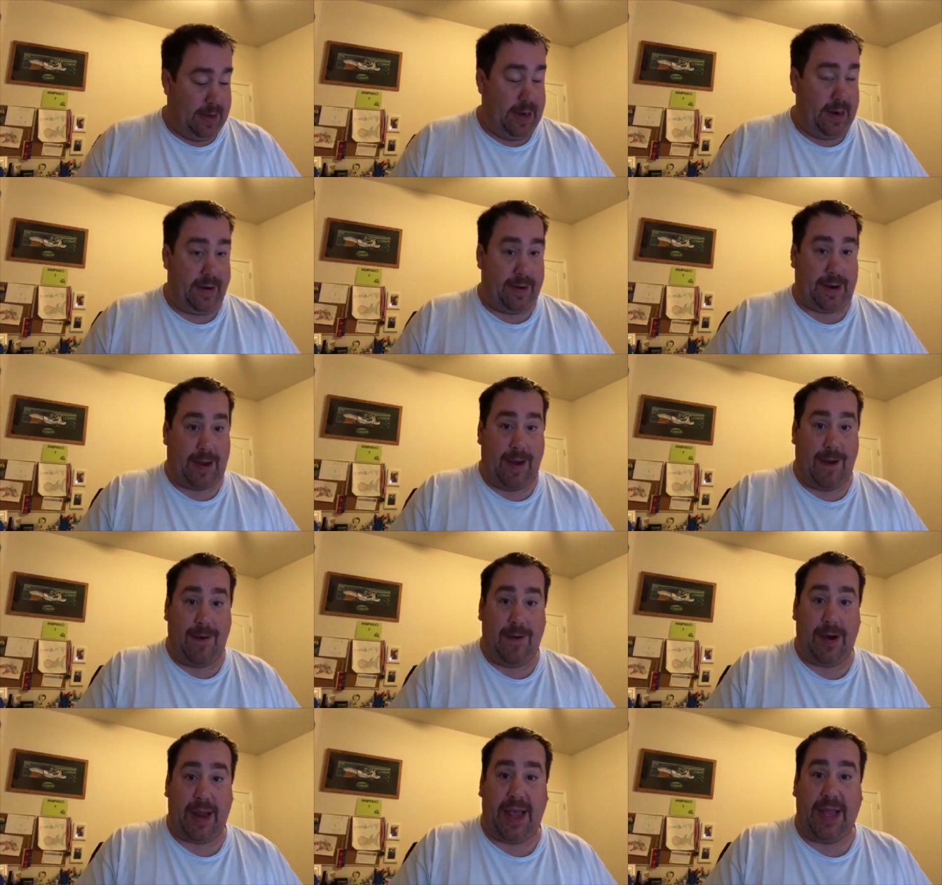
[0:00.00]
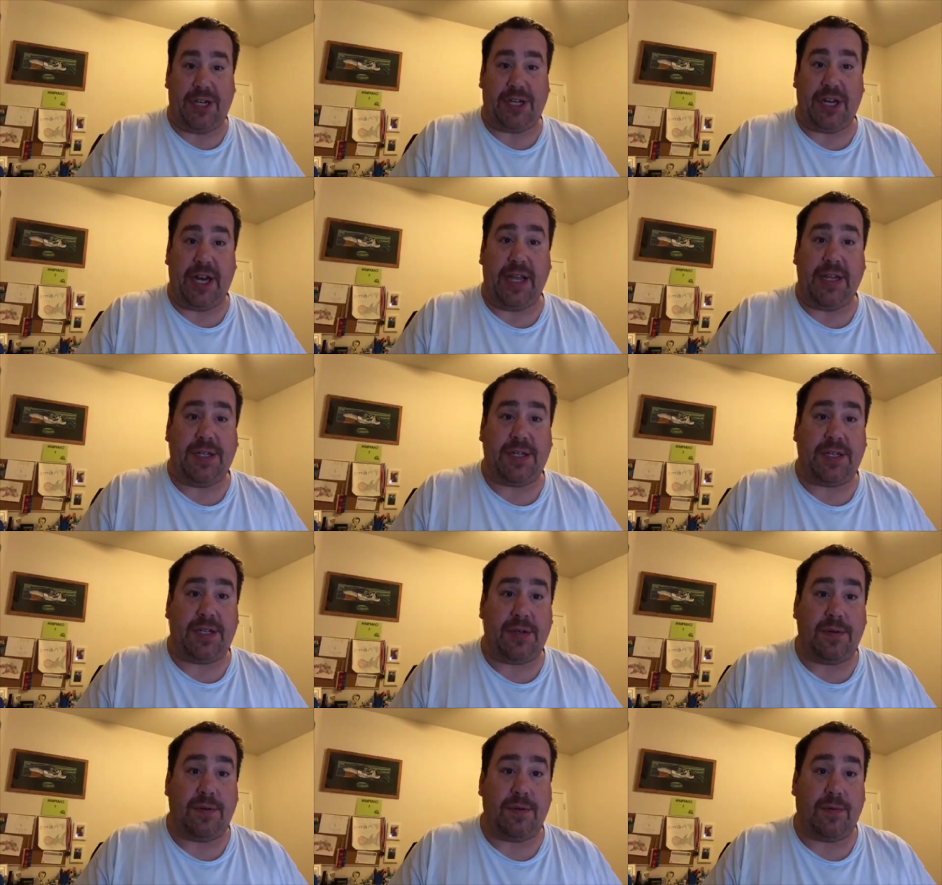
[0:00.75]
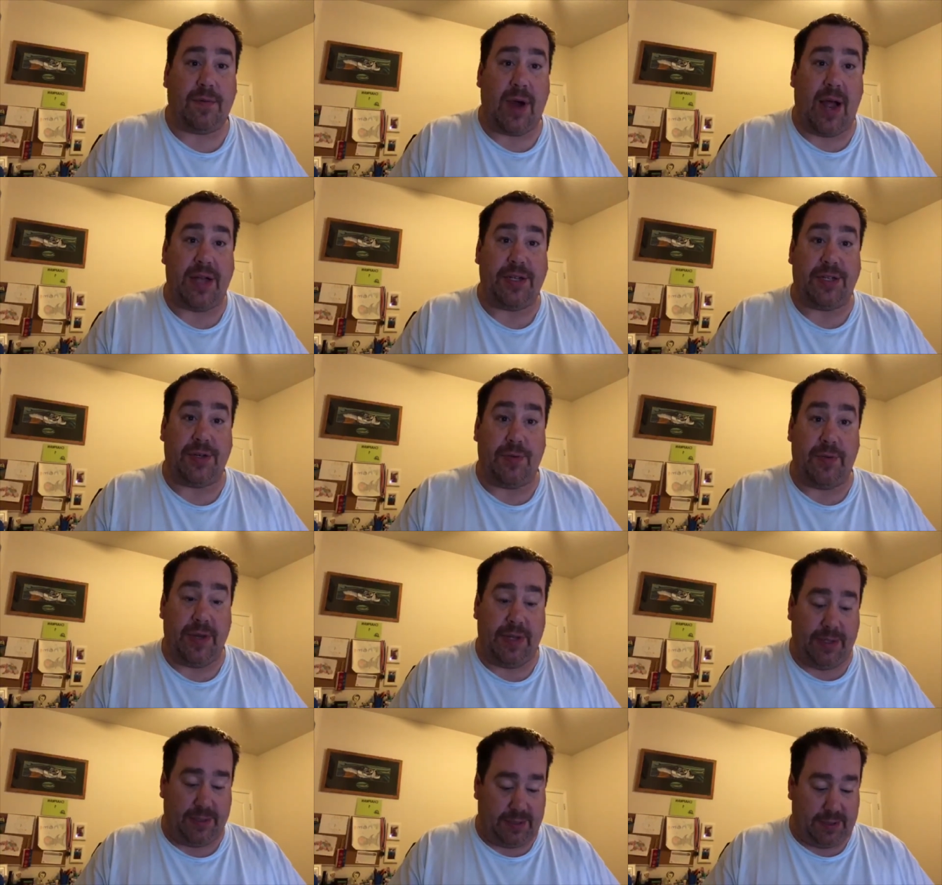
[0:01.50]
Eric Howard, H&H Rods
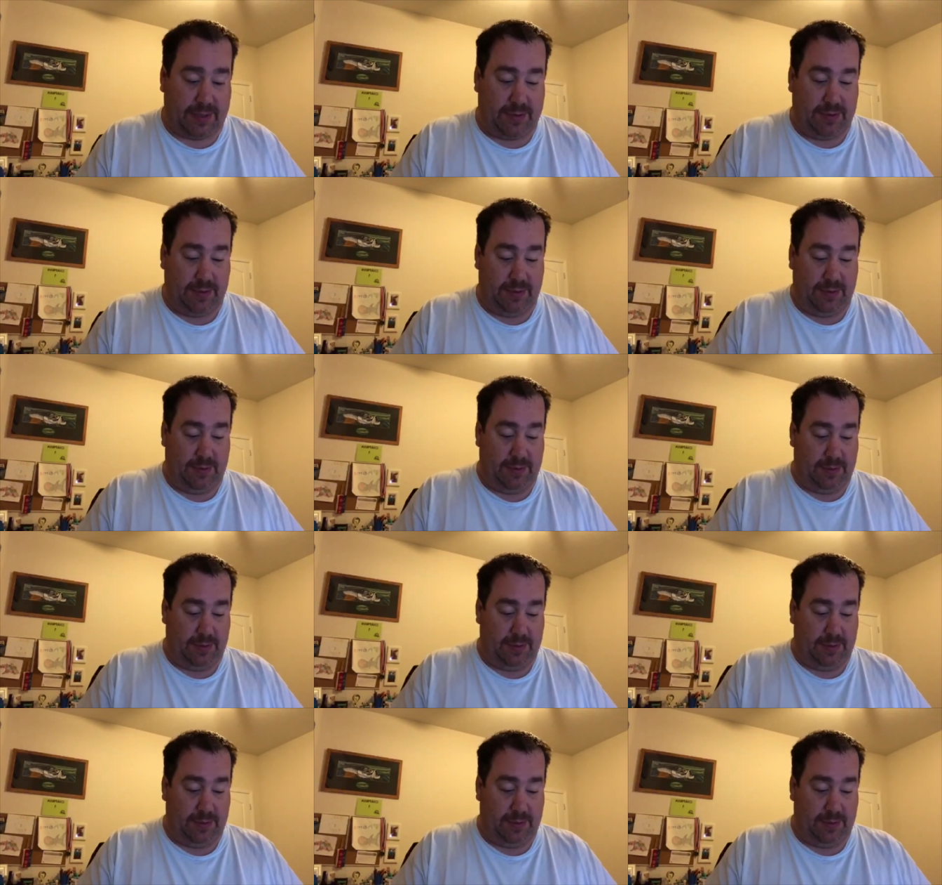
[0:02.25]
and Reels.